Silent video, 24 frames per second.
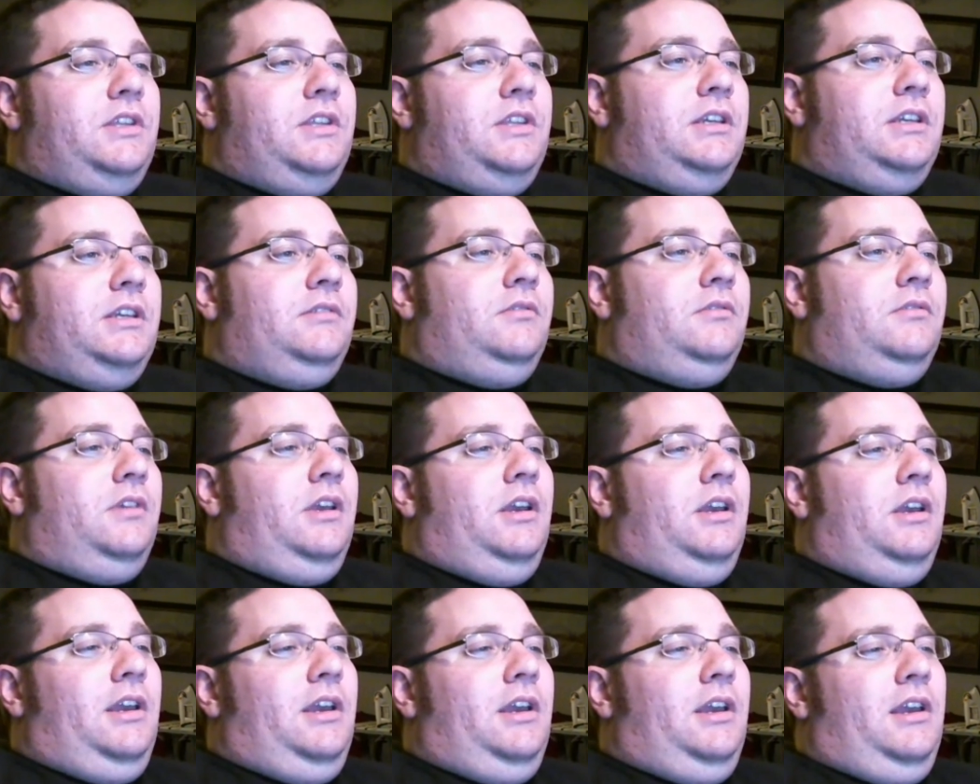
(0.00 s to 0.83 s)
Then
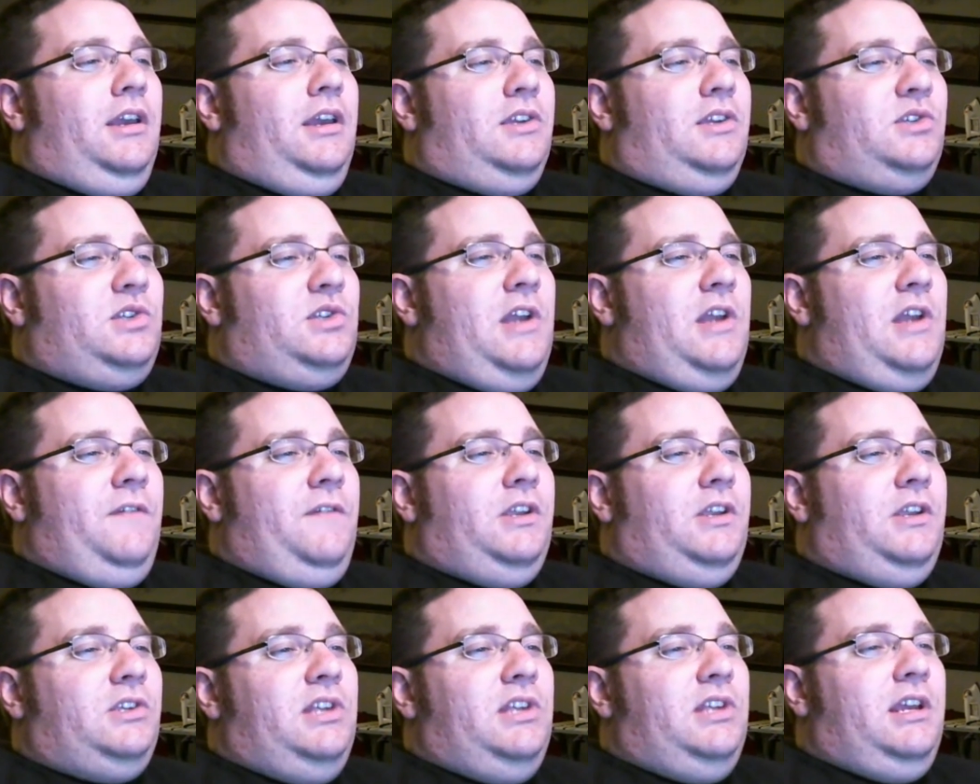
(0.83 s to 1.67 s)

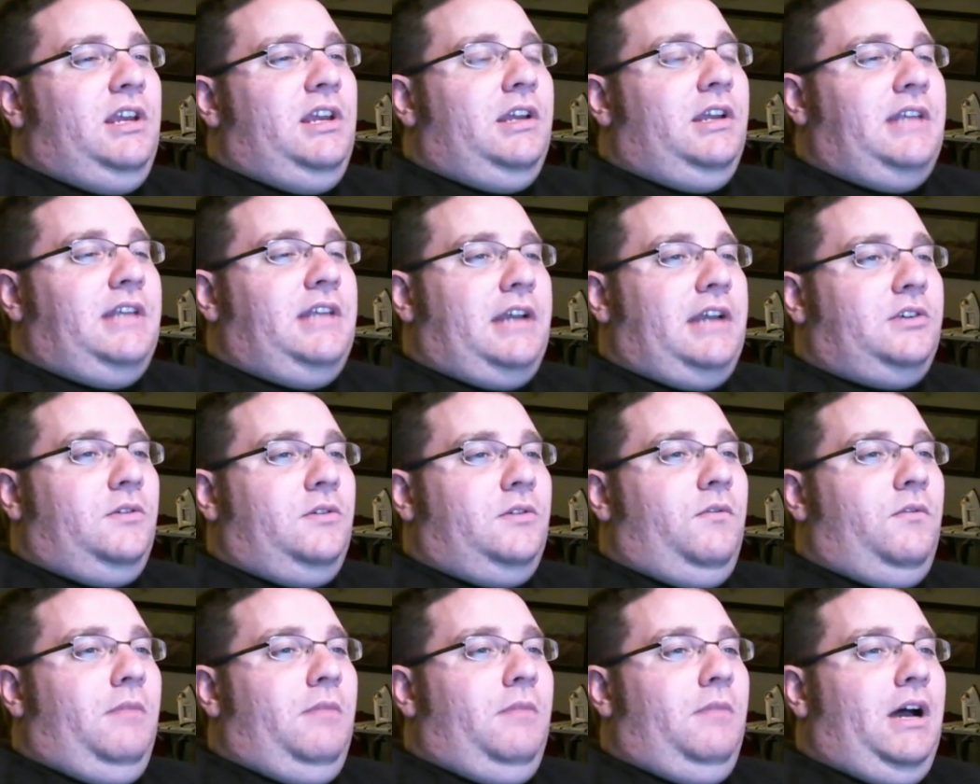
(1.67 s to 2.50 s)
Stephanie sneak attacked her
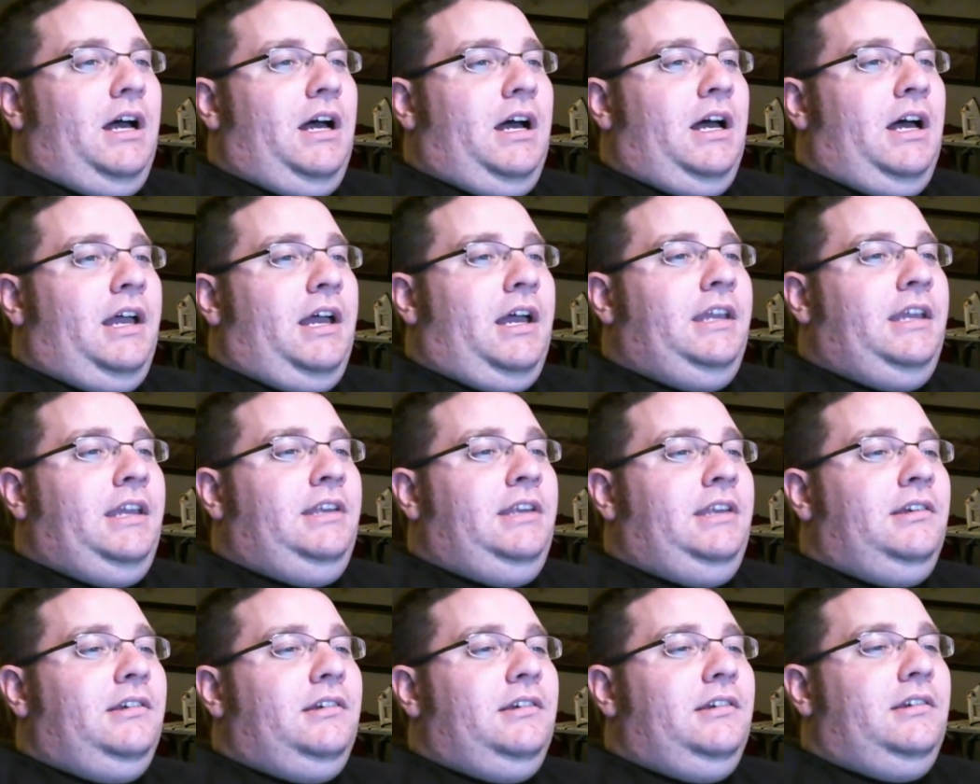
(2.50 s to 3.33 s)
from
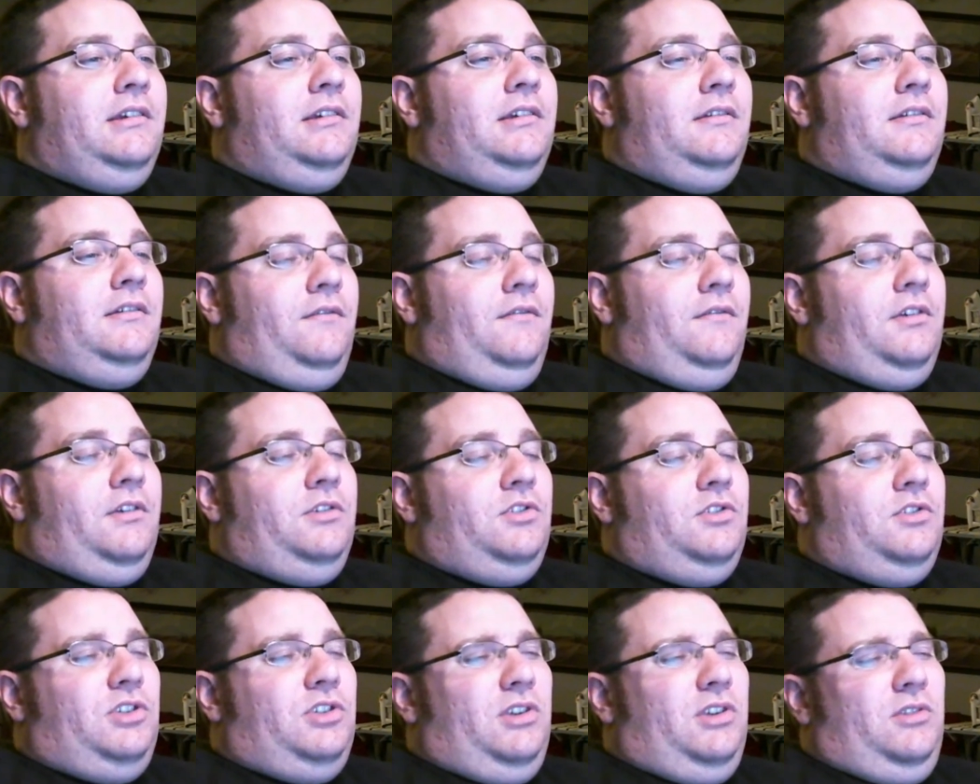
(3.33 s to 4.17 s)
behind.
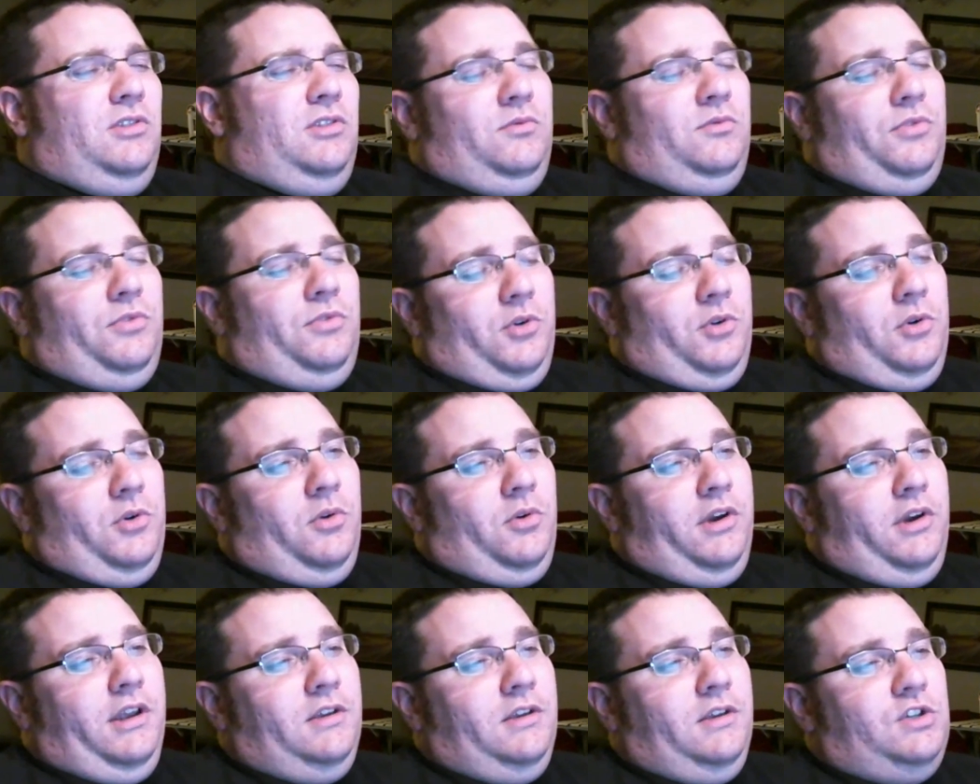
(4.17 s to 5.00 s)
She
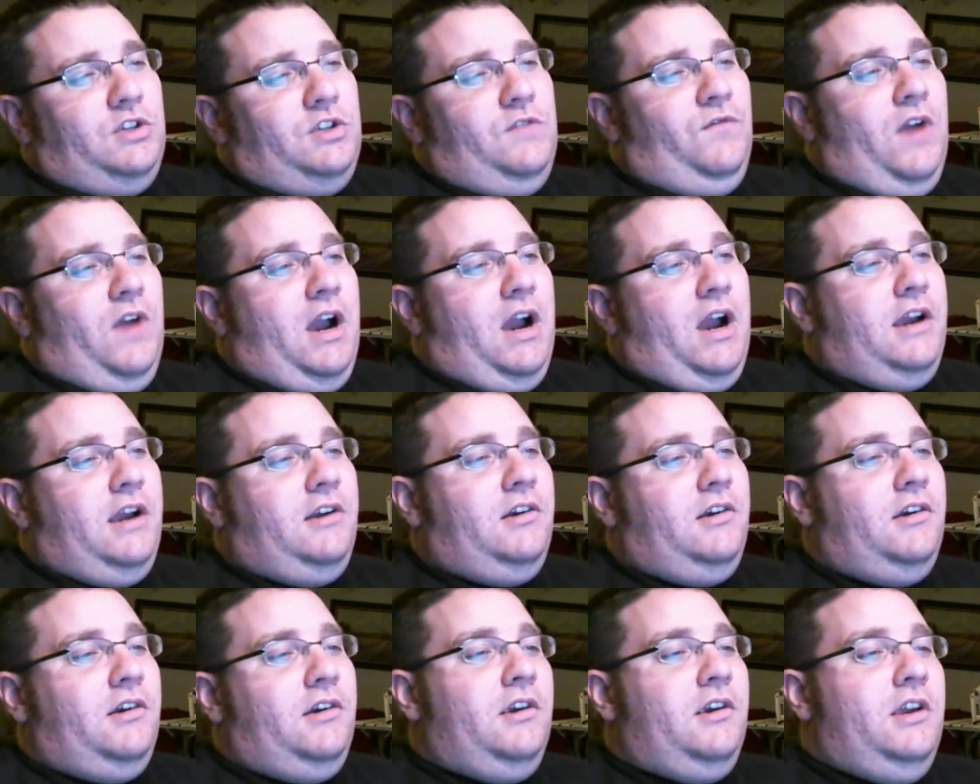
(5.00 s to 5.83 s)
threw her in. She
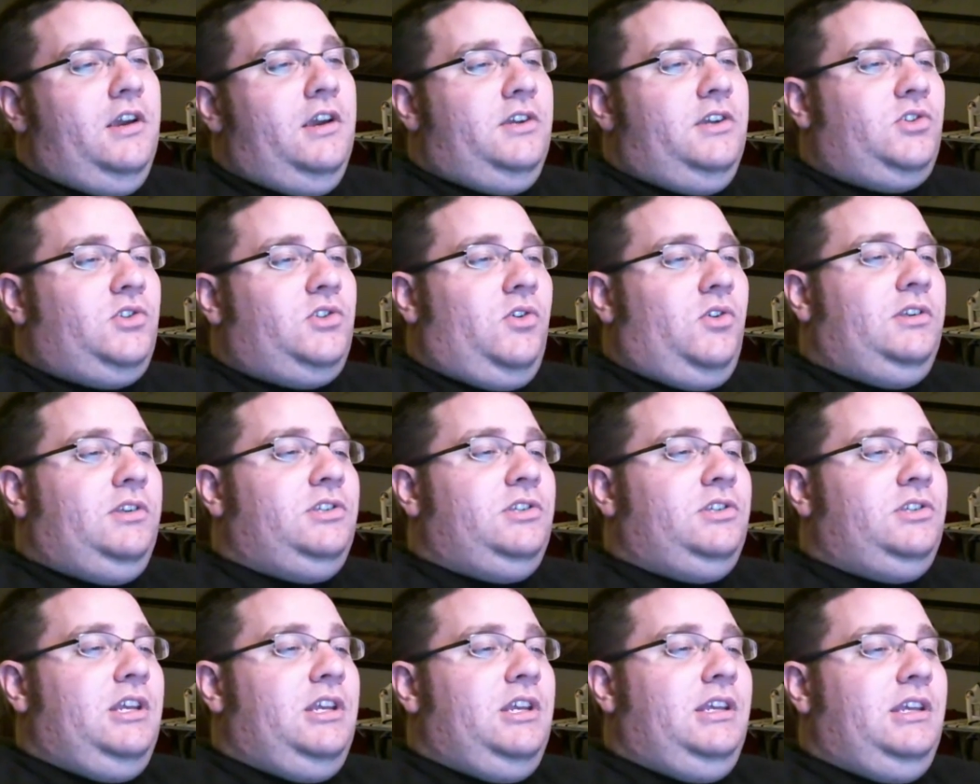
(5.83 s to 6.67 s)
fired her. Started
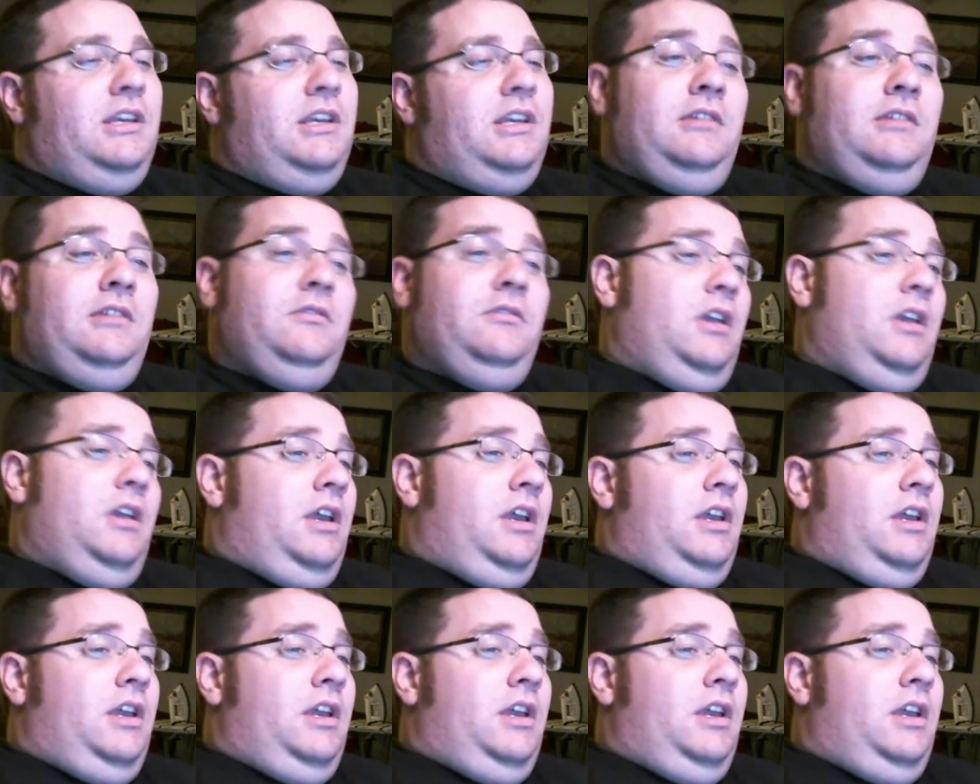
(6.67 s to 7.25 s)
singing.